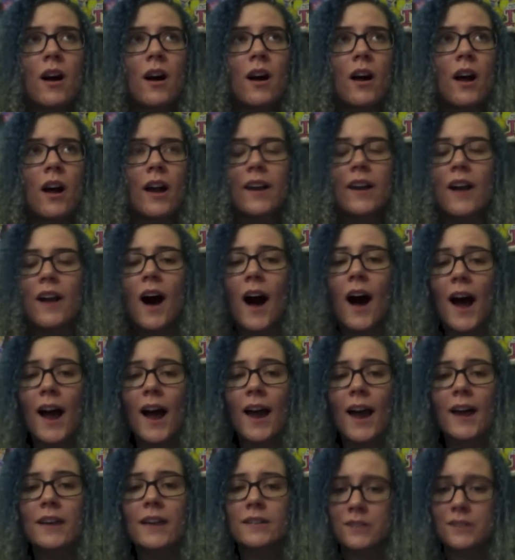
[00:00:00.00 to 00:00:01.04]
and
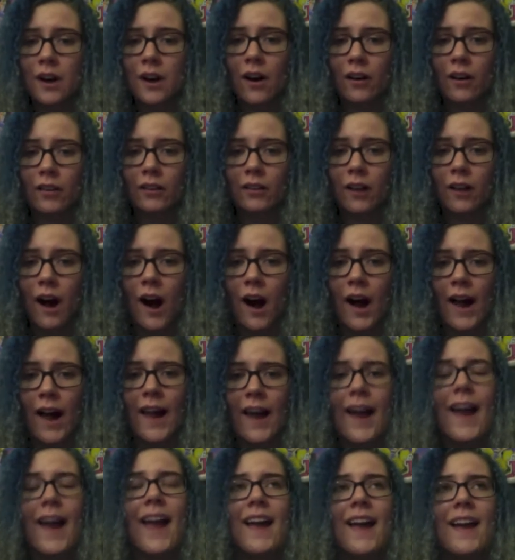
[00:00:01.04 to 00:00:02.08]
I talk a
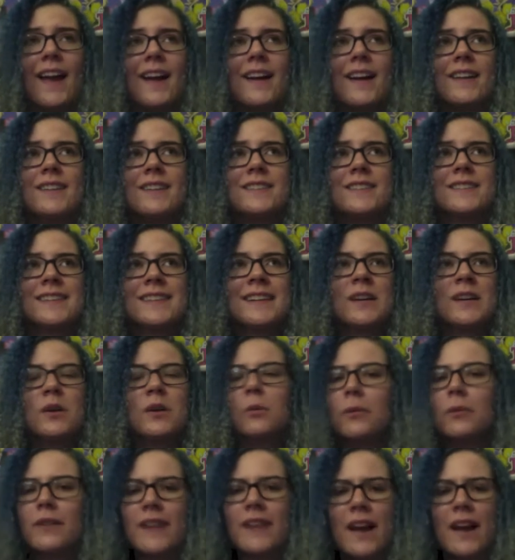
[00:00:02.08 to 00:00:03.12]
lot, and
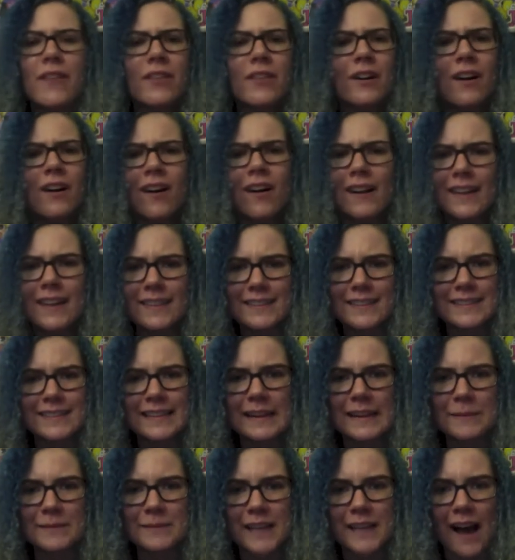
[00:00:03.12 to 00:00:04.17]
we're never on at the
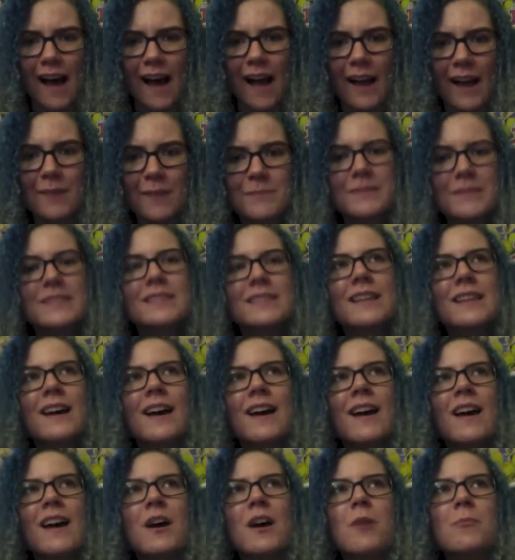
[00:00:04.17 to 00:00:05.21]
same times,
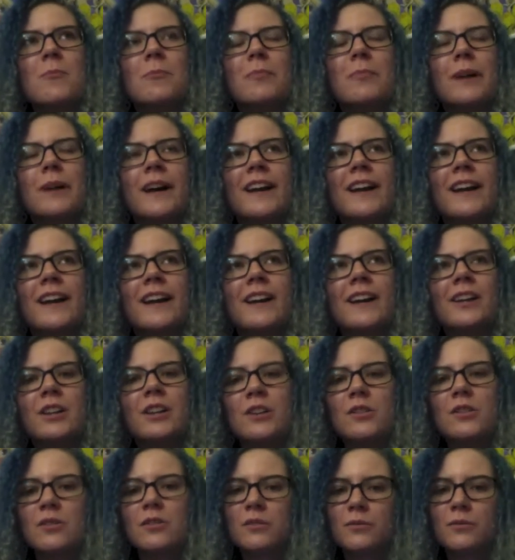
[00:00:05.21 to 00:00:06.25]
but
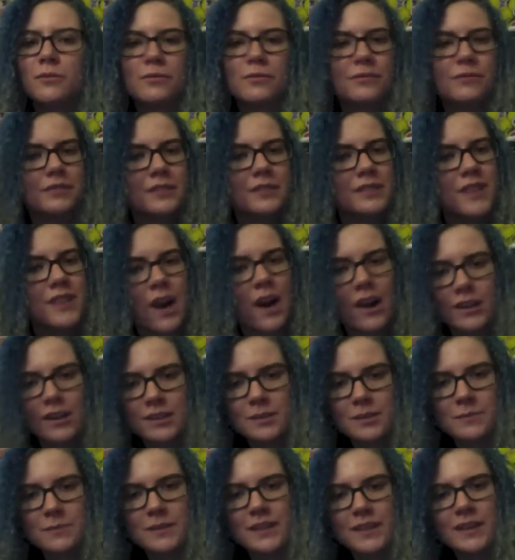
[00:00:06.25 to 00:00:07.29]
you've talked
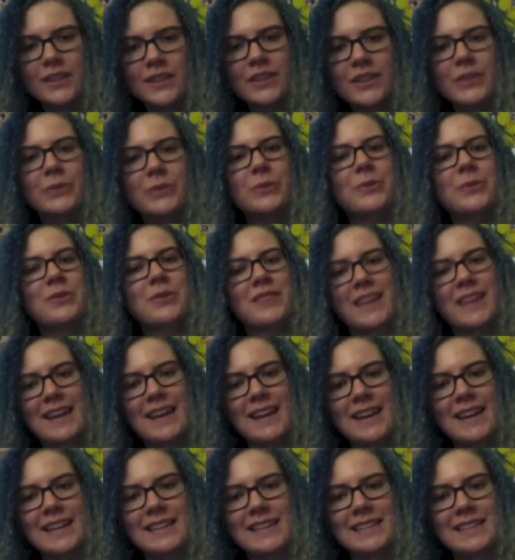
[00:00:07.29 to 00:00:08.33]
to me through
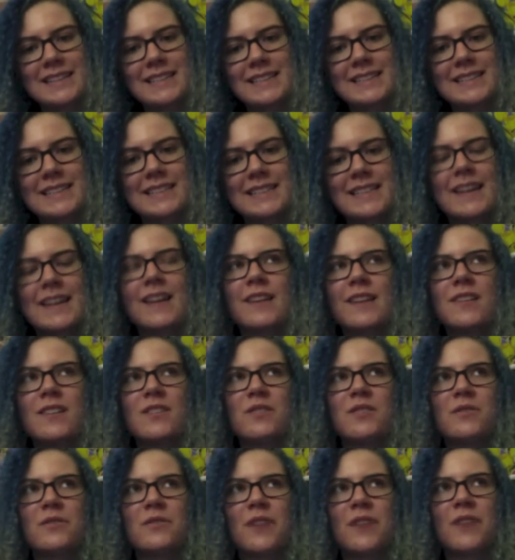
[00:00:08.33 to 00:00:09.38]
things, and
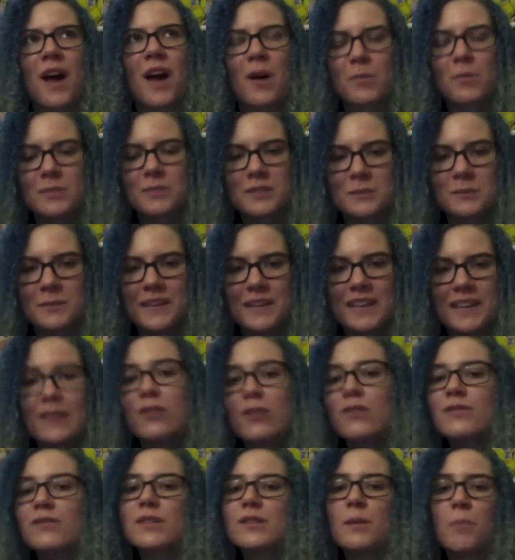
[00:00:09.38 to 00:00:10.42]
you've helped me, and
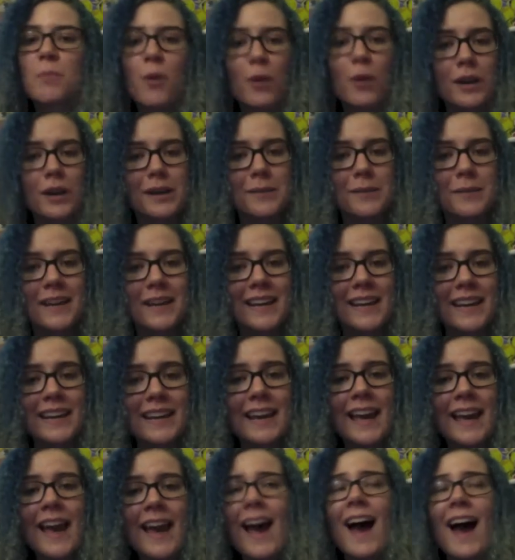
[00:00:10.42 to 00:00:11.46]
you've supported me,
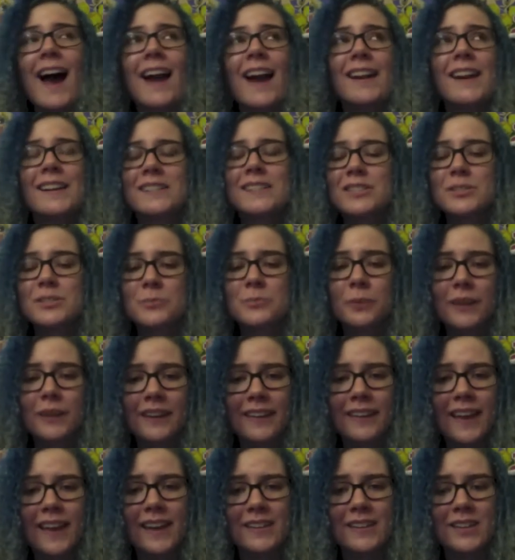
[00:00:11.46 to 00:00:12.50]
and I just really
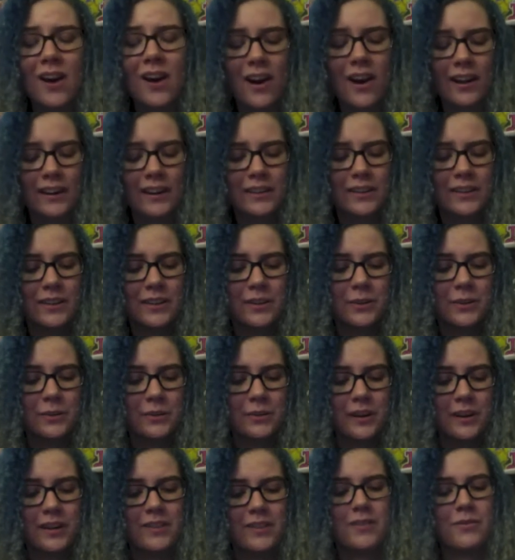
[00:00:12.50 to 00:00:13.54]
like talking to you,
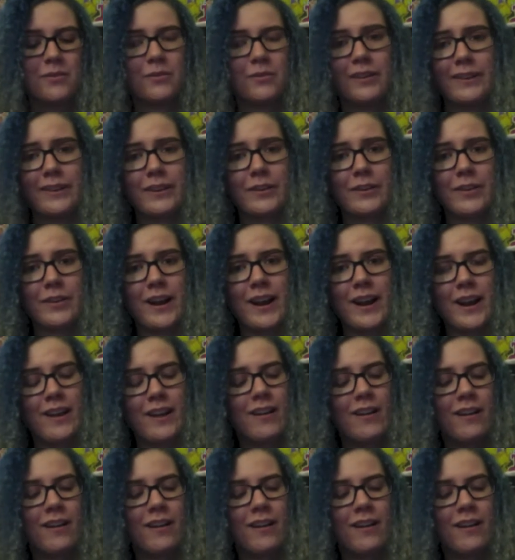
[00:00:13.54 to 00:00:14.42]
and you're really great.